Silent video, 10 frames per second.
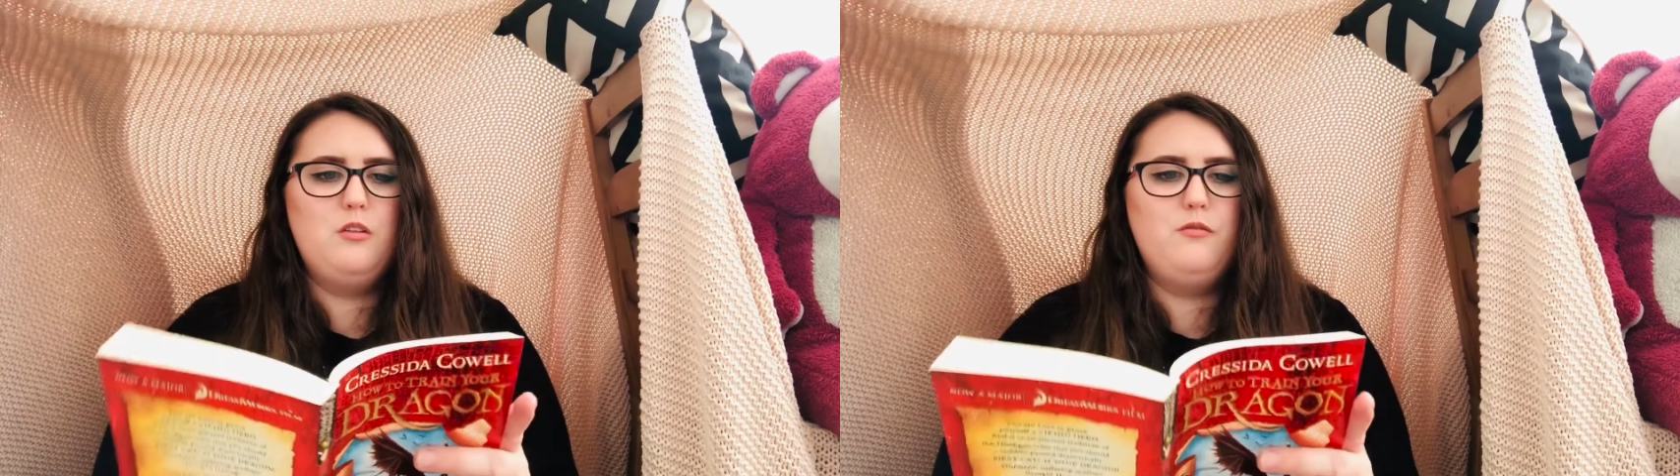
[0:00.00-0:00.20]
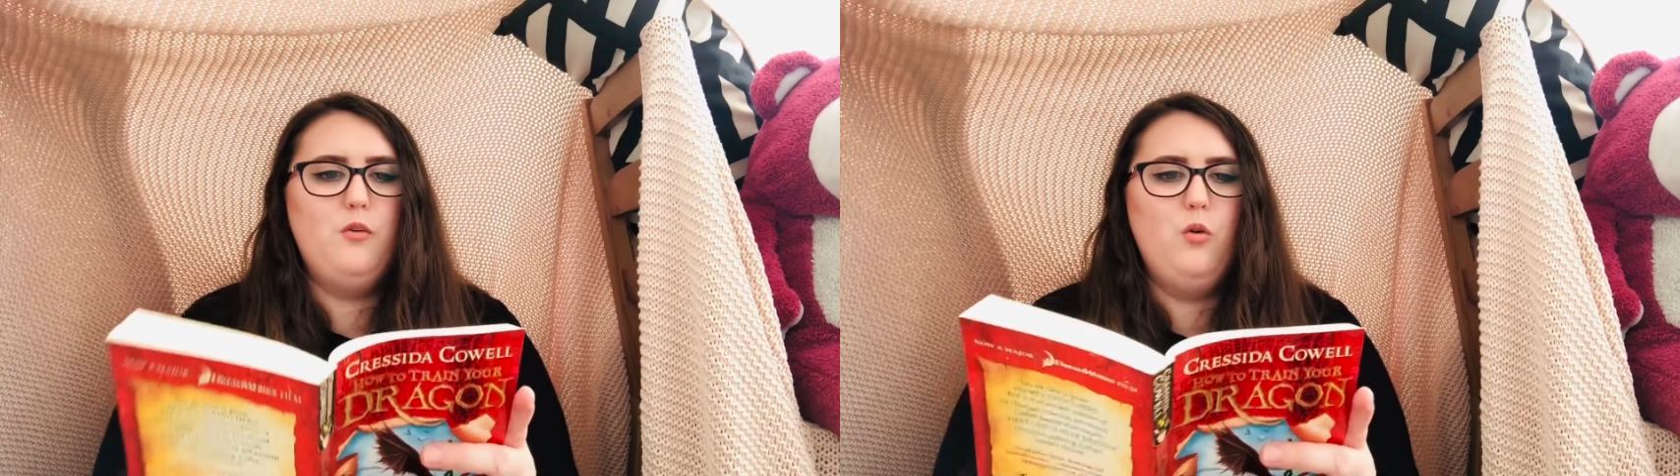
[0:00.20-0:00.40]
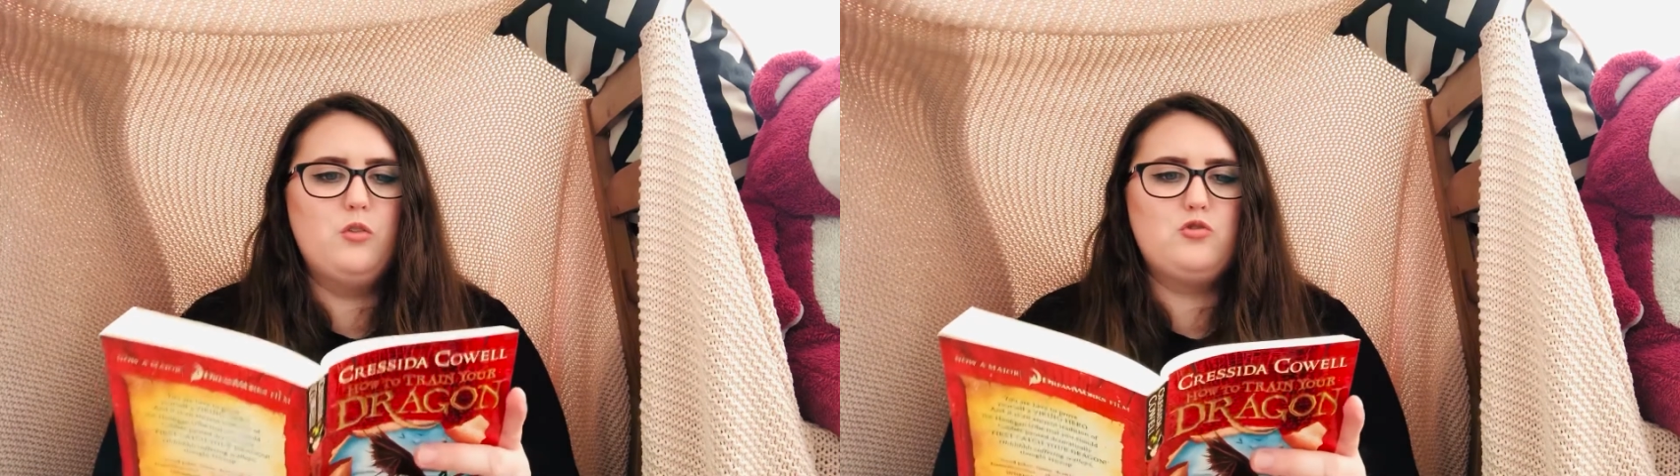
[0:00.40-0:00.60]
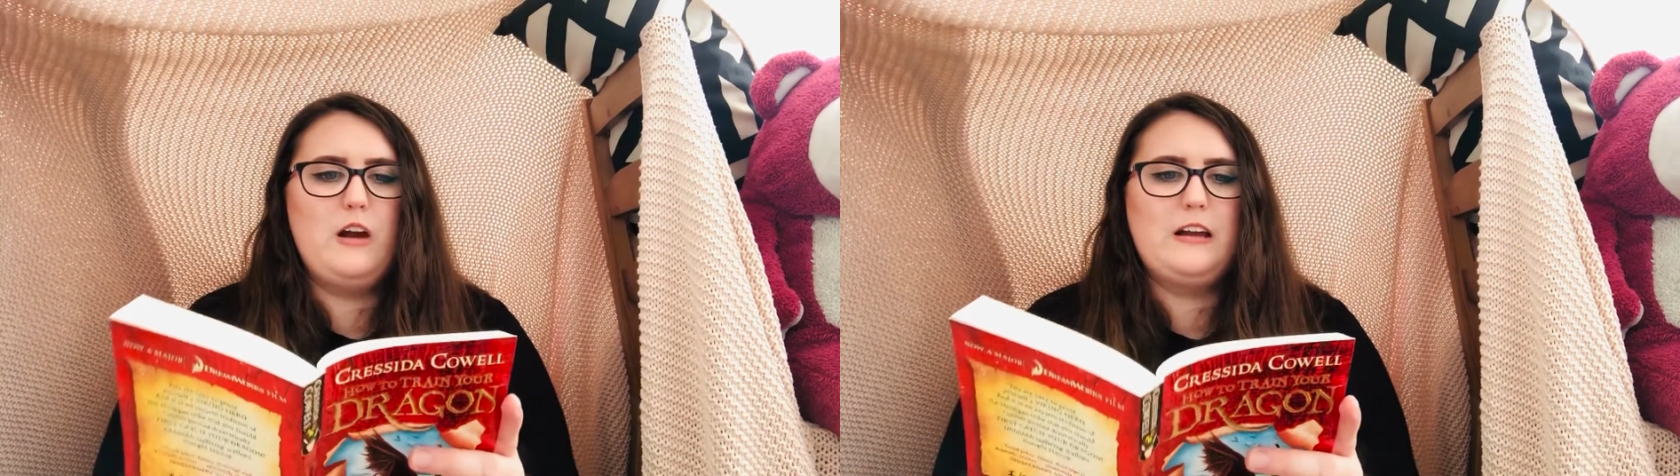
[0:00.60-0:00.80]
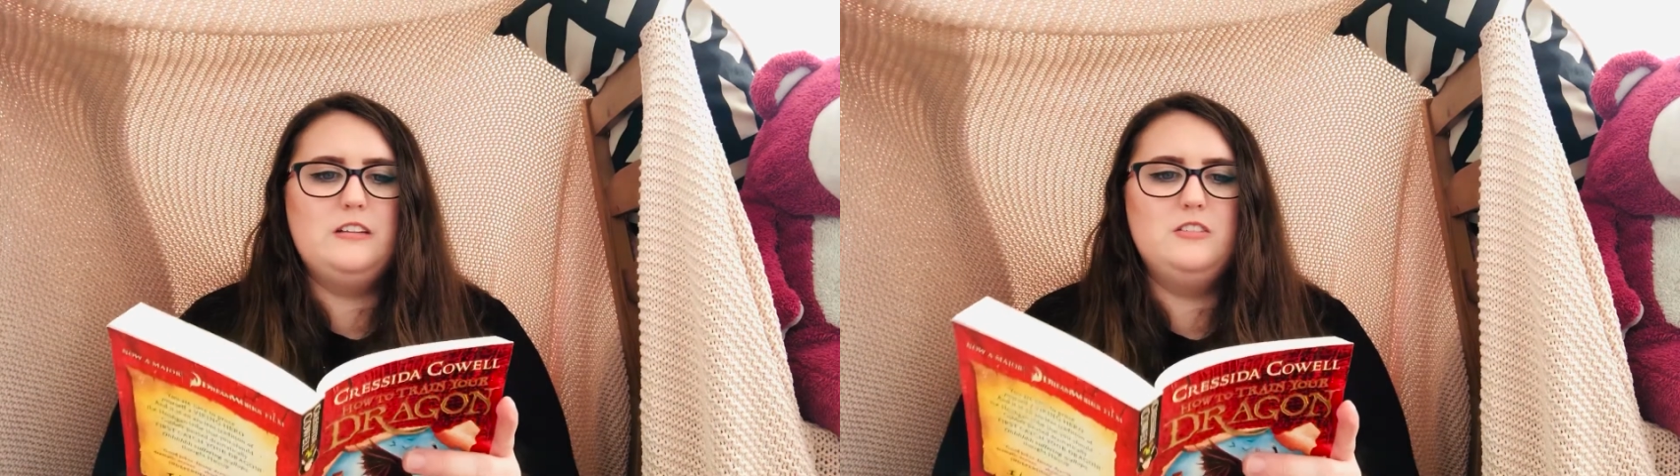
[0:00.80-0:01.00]
the forked
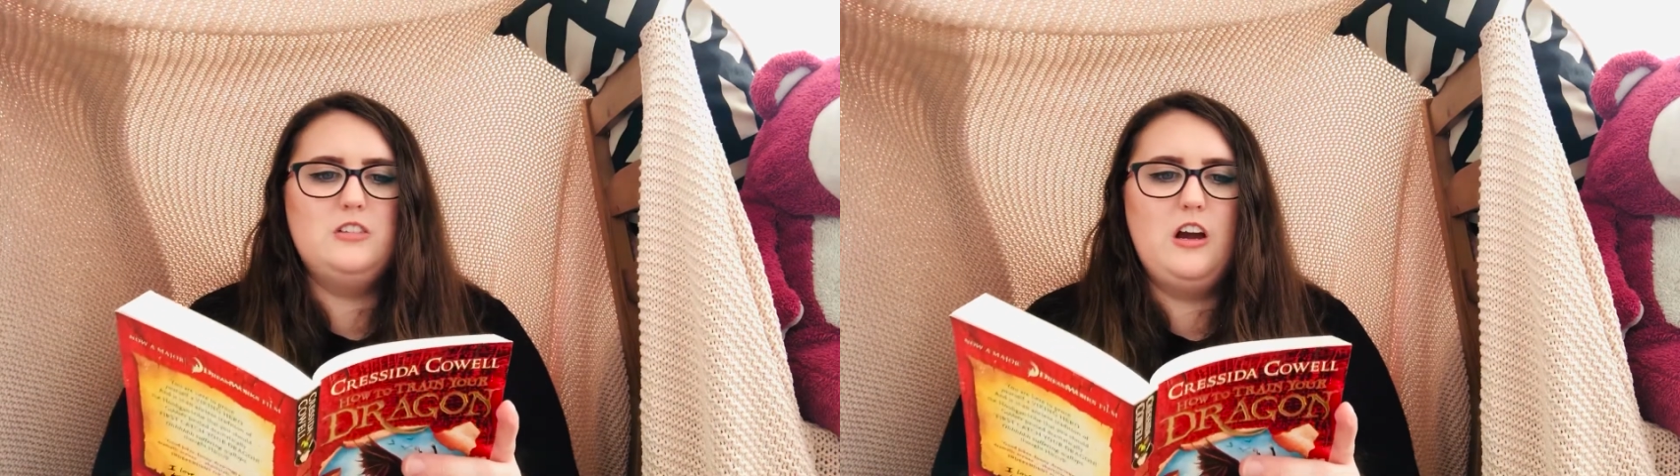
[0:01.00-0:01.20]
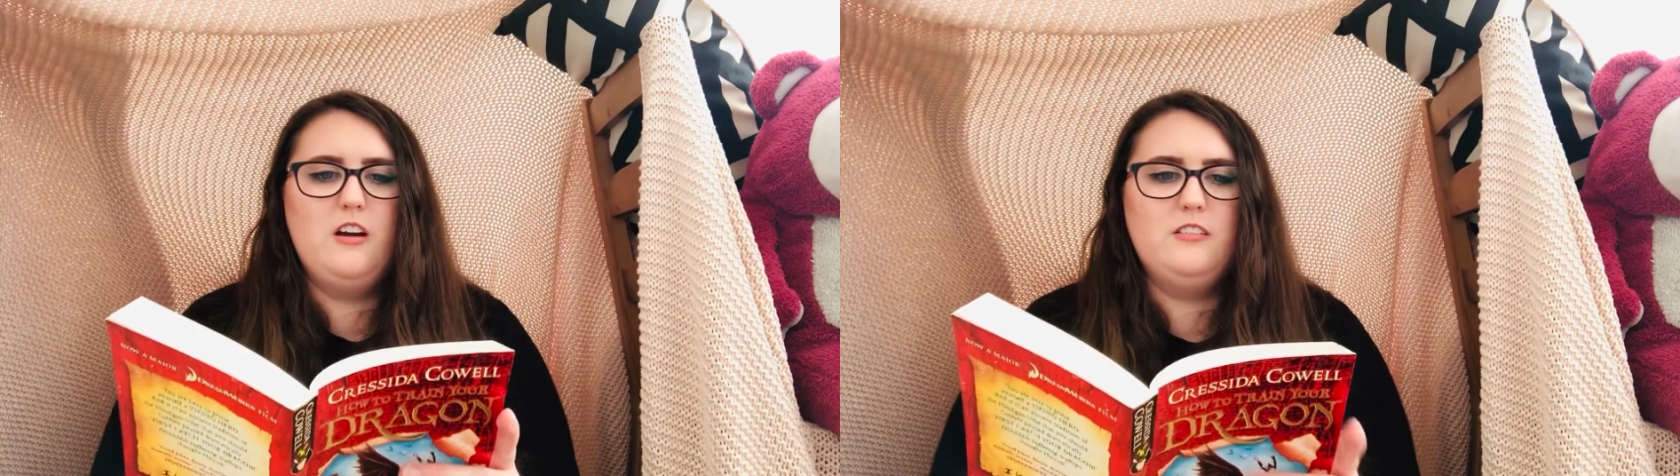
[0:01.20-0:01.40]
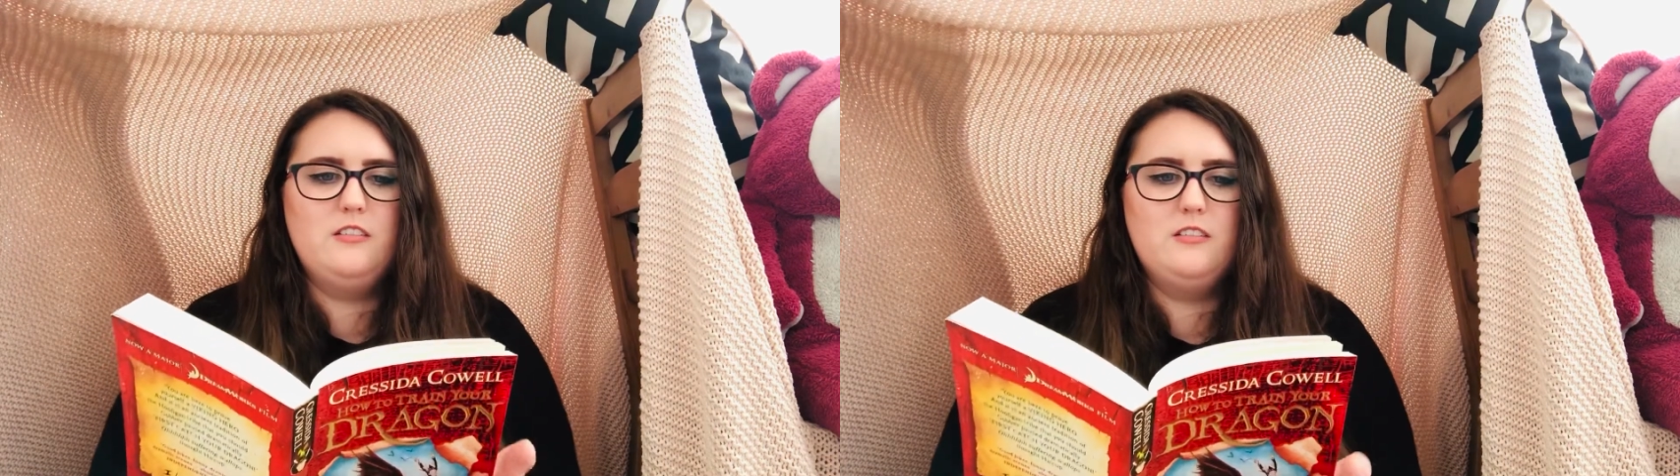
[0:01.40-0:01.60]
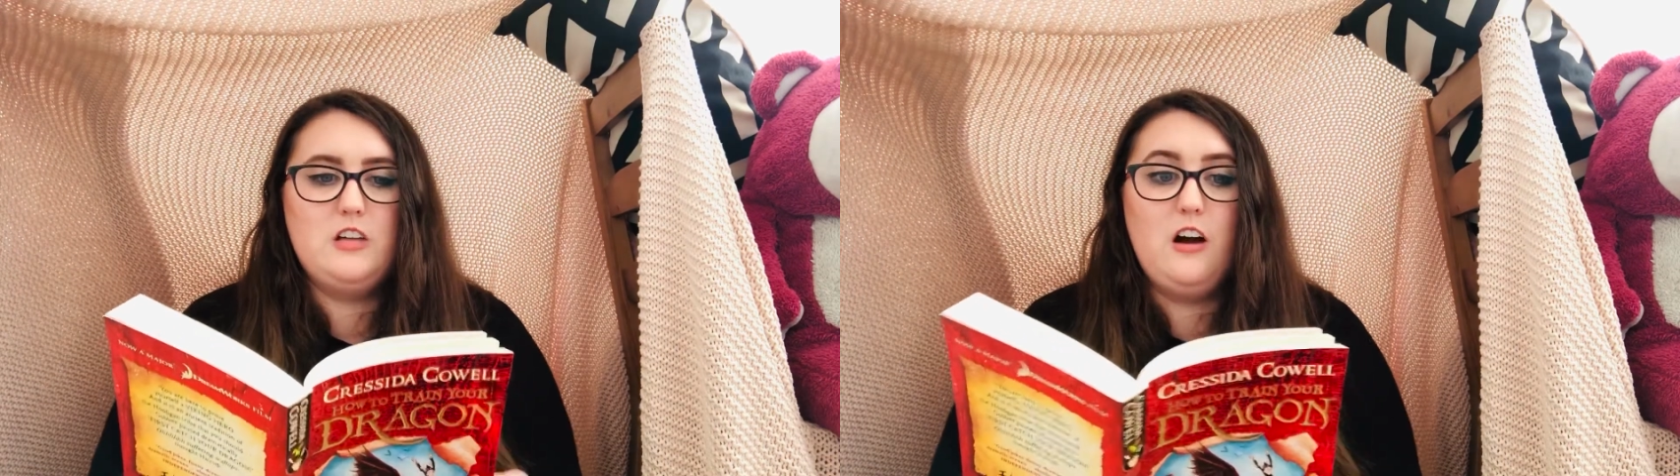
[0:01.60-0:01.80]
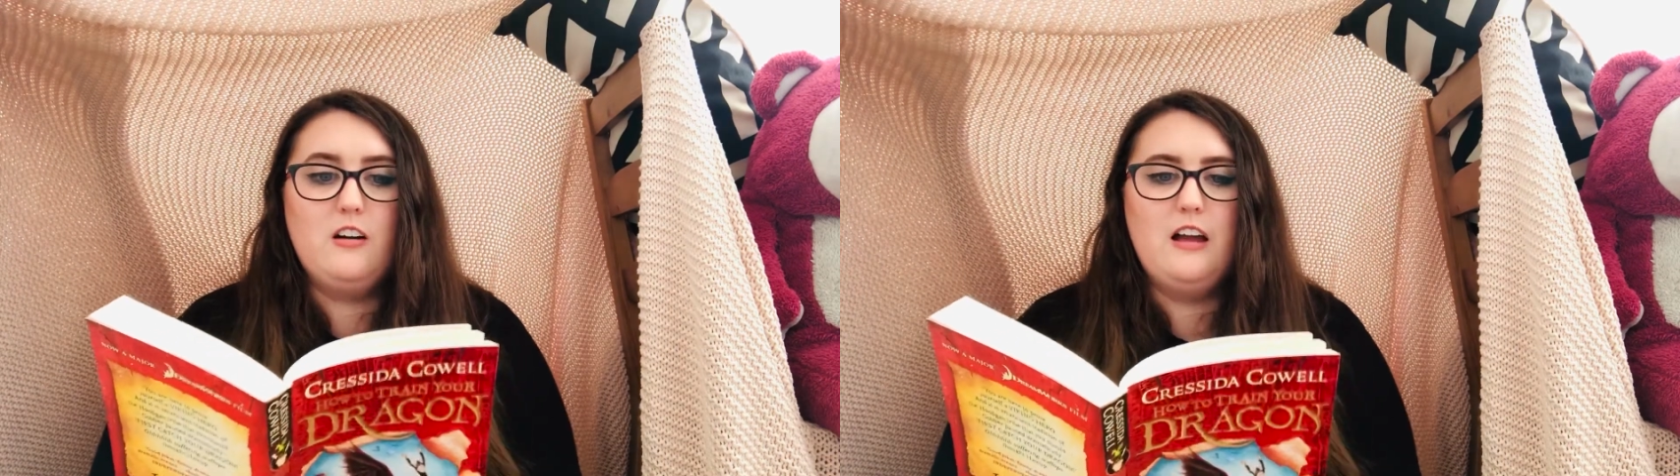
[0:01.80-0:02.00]
dragon
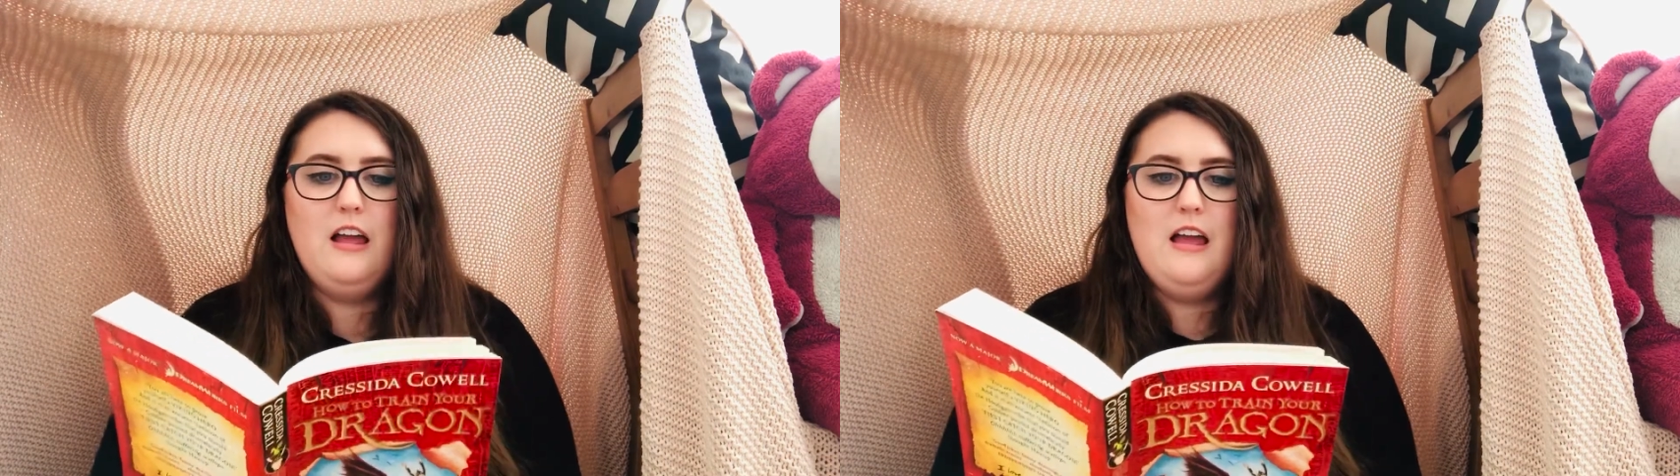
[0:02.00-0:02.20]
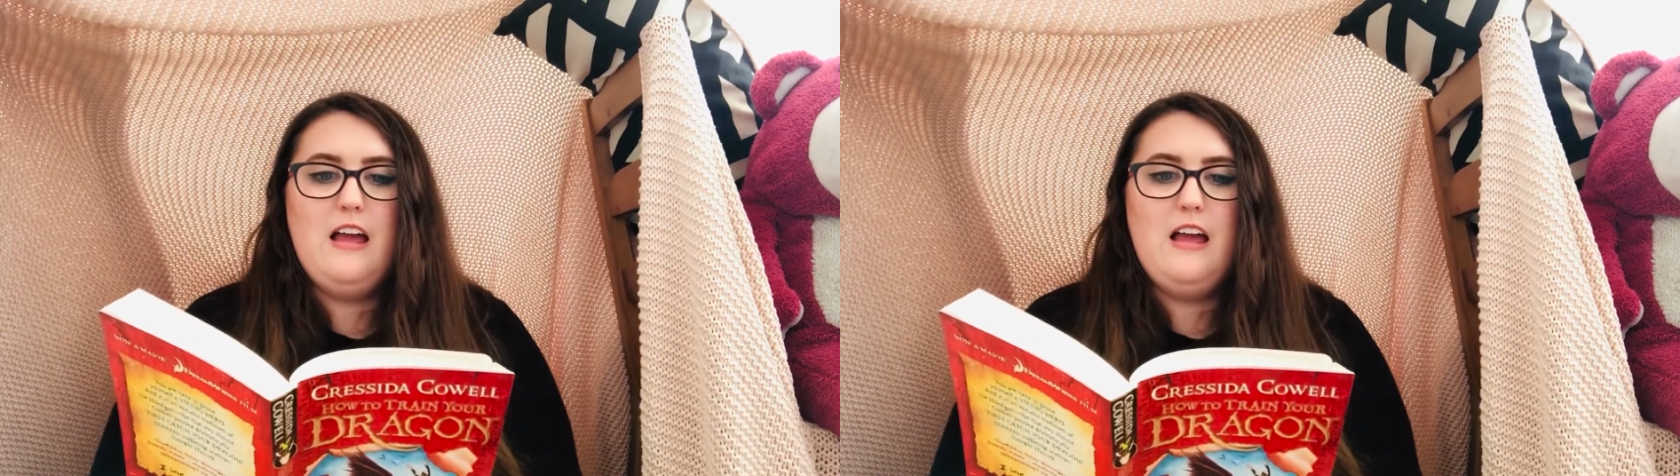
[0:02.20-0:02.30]
tongue